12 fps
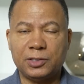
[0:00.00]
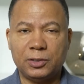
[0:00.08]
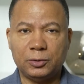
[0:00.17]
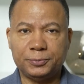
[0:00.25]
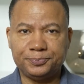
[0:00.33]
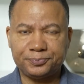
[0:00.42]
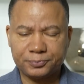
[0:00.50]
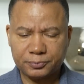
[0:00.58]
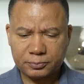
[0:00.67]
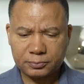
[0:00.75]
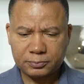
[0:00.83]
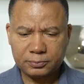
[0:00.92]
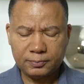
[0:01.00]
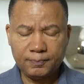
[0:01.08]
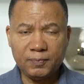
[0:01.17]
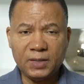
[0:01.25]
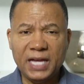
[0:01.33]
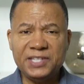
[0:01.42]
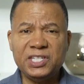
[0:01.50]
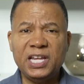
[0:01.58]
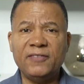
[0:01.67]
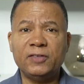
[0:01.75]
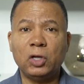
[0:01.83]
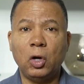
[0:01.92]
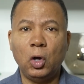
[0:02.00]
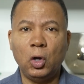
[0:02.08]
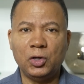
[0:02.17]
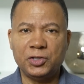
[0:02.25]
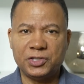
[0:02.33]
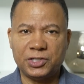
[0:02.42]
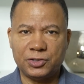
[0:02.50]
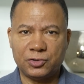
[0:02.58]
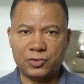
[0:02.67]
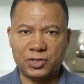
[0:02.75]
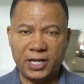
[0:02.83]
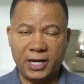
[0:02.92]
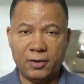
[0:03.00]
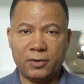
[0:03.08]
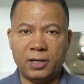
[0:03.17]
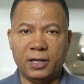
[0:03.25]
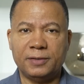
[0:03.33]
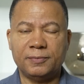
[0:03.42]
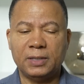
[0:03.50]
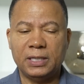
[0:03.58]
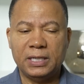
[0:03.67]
ago, I did have an all scissors haircut.